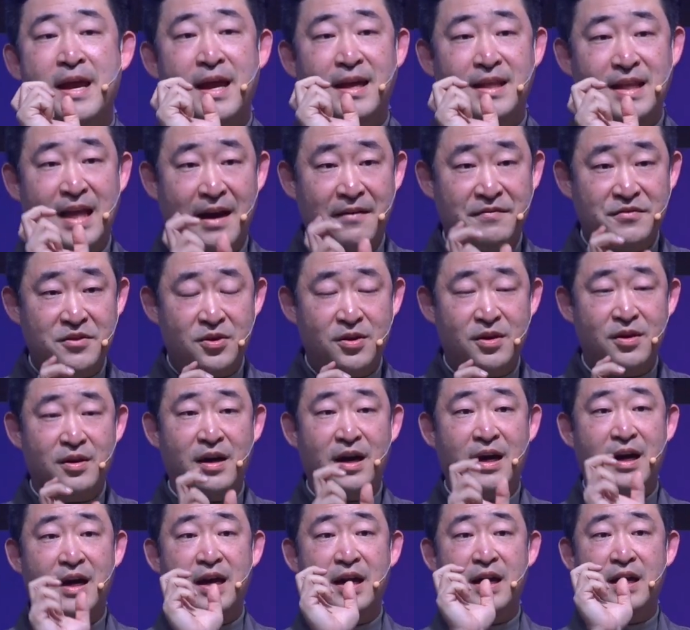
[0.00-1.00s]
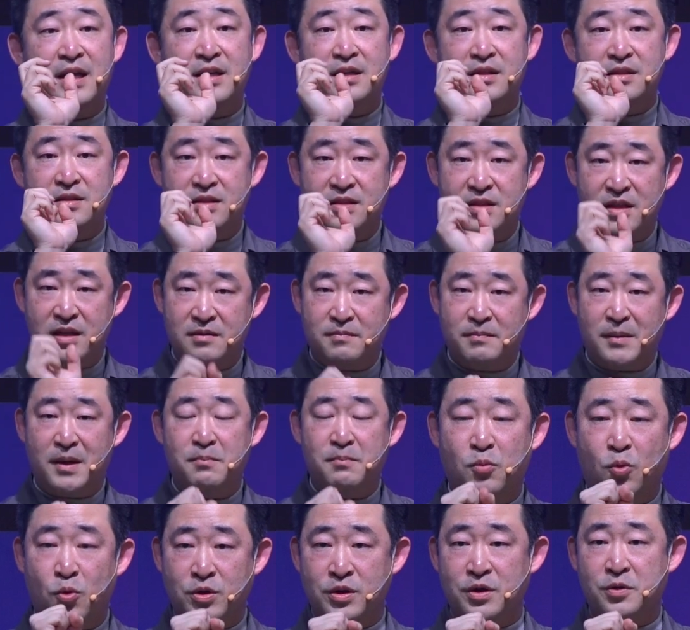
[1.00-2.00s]
and after I did
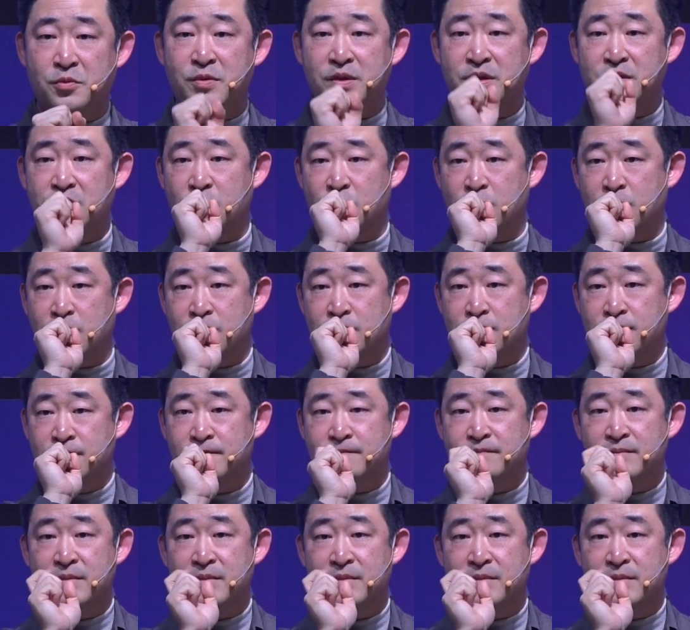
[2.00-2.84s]
morning renewal,